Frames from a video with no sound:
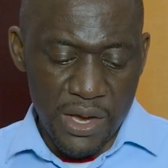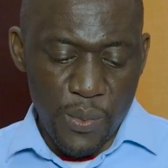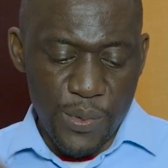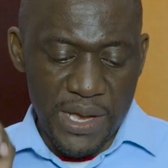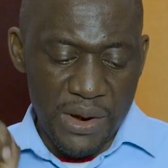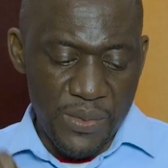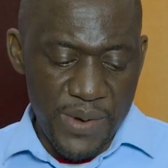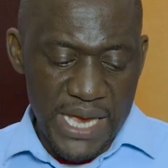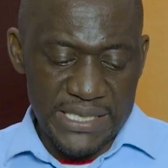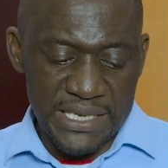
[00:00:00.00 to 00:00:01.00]
We can
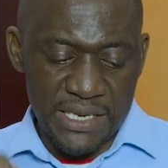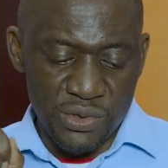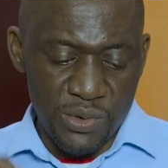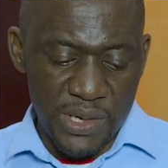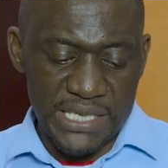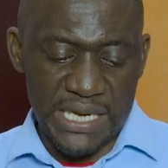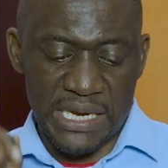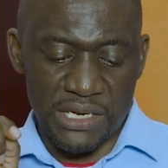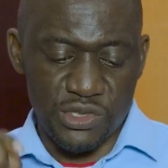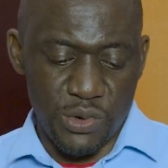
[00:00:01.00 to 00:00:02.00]
rest in the knowledge
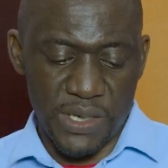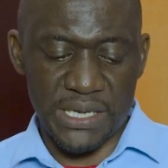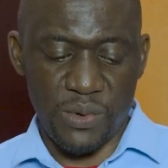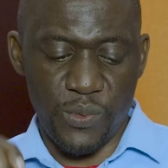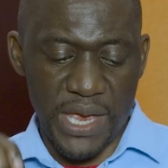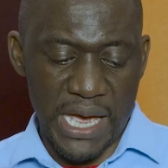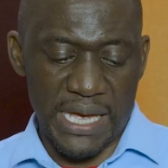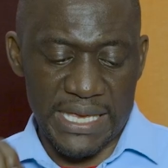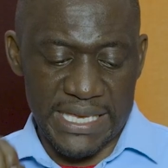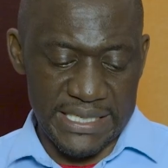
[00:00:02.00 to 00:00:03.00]
and assurance that we are
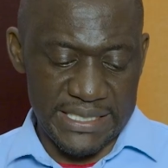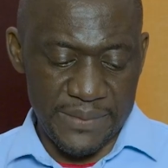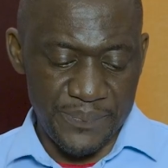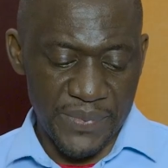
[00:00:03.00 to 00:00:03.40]
His,